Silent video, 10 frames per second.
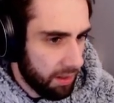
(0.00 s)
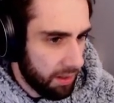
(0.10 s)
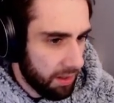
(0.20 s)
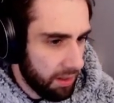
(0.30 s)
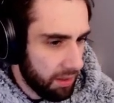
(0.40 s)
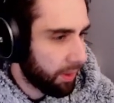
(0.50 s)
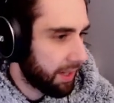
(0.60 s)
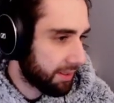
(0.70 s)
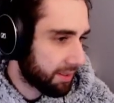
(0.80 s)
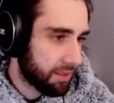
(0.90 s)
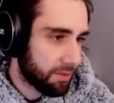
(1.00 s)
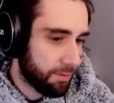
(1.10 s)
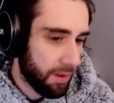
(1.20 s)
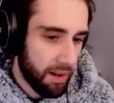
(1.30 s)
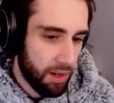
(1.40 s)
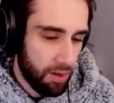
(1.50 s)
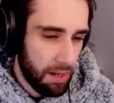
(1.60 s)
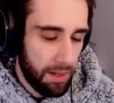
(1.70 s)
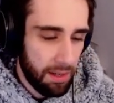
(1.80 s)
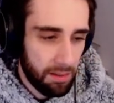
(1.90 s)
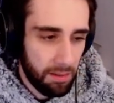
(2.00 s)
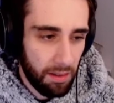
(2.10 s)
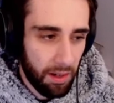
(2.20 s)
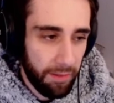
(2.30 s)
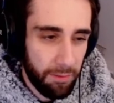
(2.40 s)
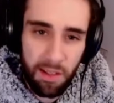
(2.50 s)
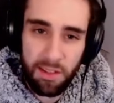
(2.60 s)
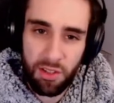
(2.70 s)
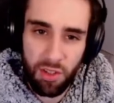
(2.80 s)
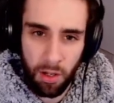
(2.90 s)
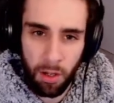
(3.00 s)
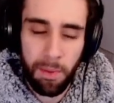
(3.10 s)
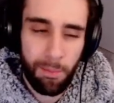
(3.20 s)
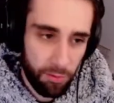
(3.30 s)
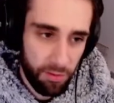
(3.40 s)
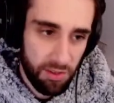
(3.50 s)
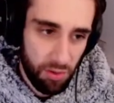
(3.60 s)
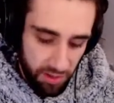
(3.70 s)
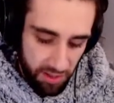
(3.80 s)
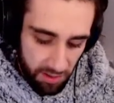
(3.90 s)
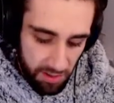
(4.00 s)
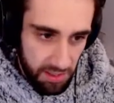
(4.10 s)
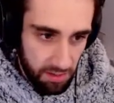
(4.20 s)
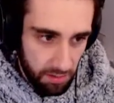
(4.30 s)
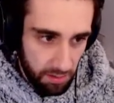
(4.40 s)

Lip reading: Either way, this is very creepy, and I feel like this is showing a bit more of the story side,